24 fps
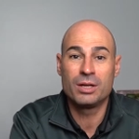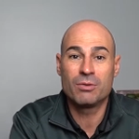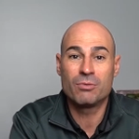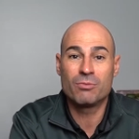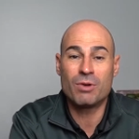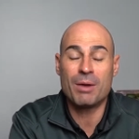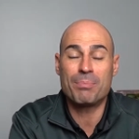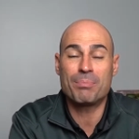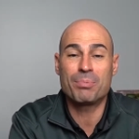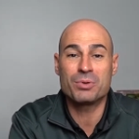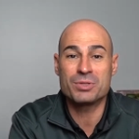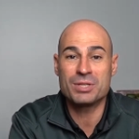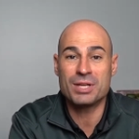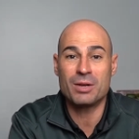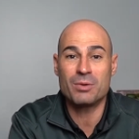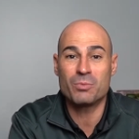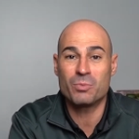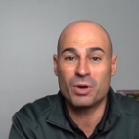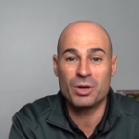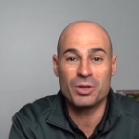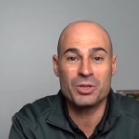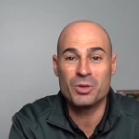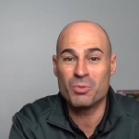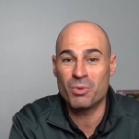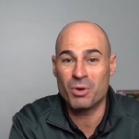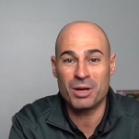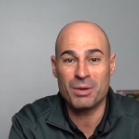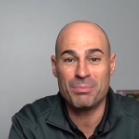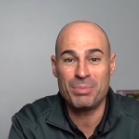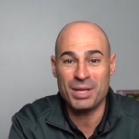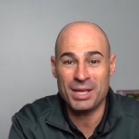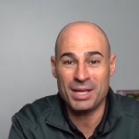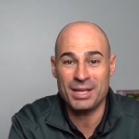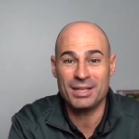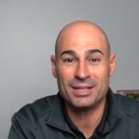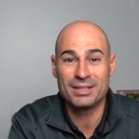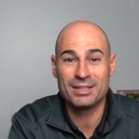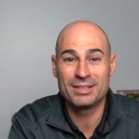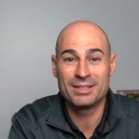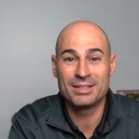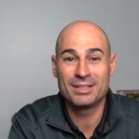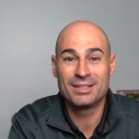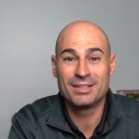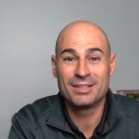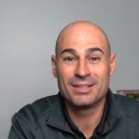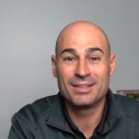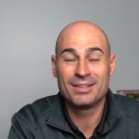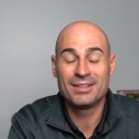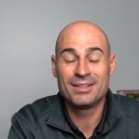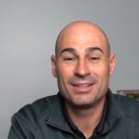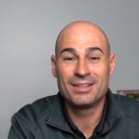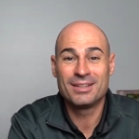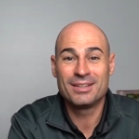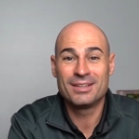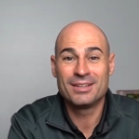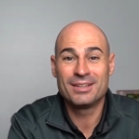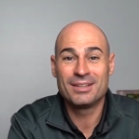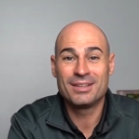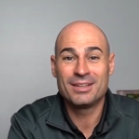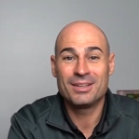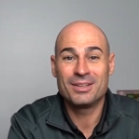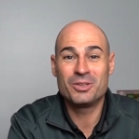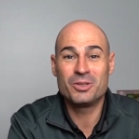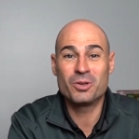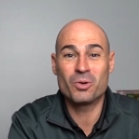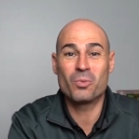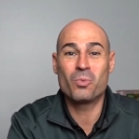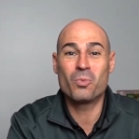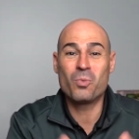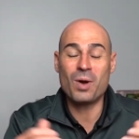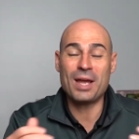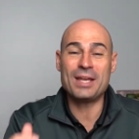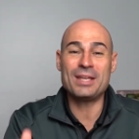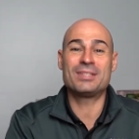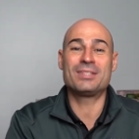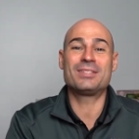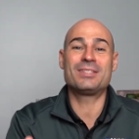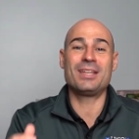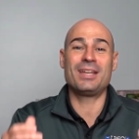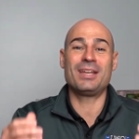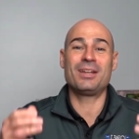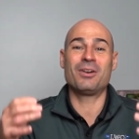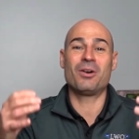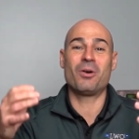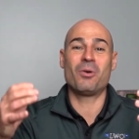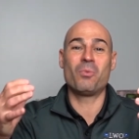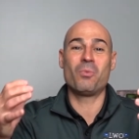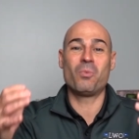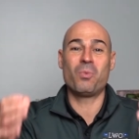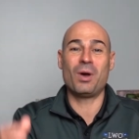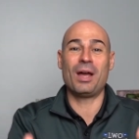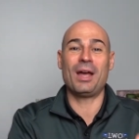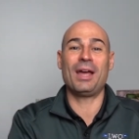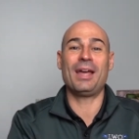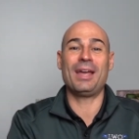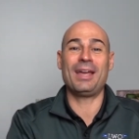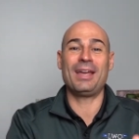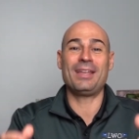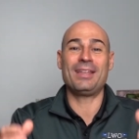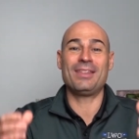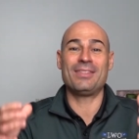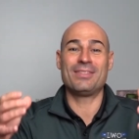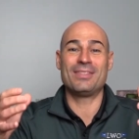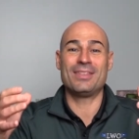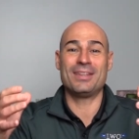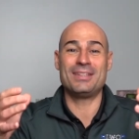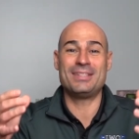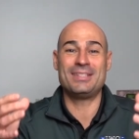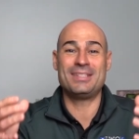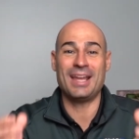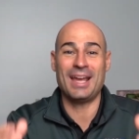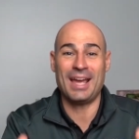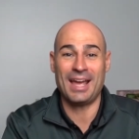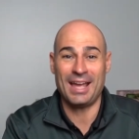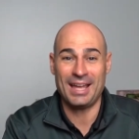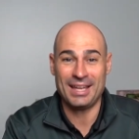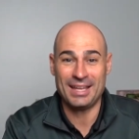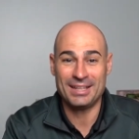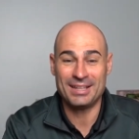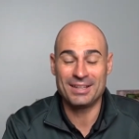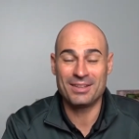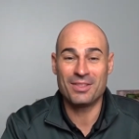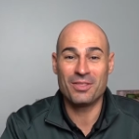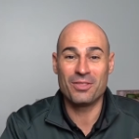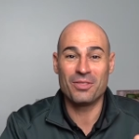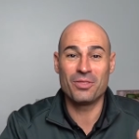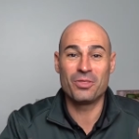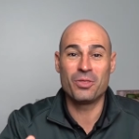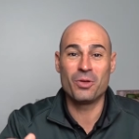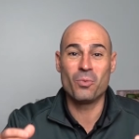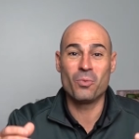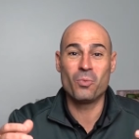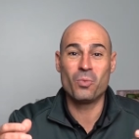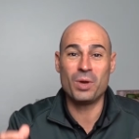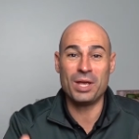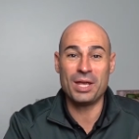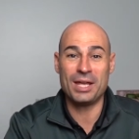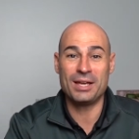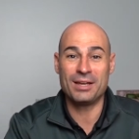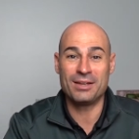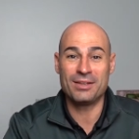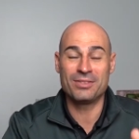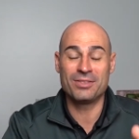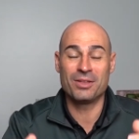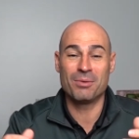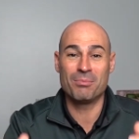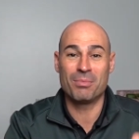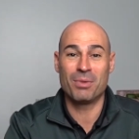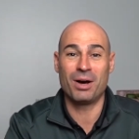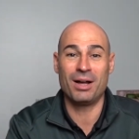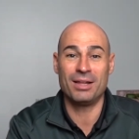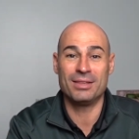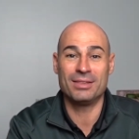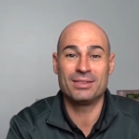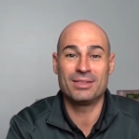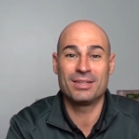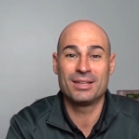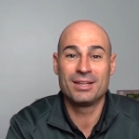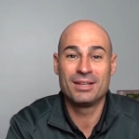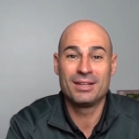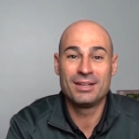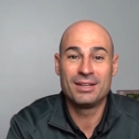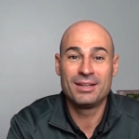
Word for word: represent where you want to be. You're wasting away the day the week, the month.